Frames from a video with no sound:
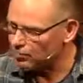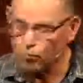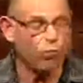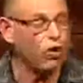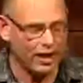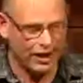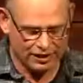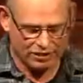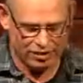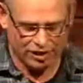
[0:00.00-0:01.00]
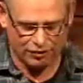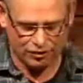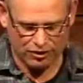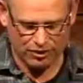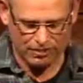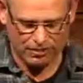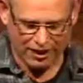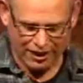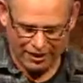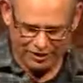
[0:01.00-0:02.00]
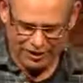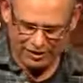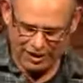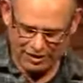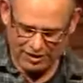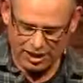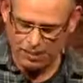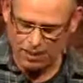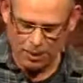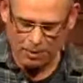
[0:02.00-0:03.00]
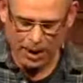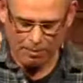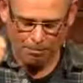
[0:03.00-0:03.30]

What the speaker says: why he serves, he says this. He spoke about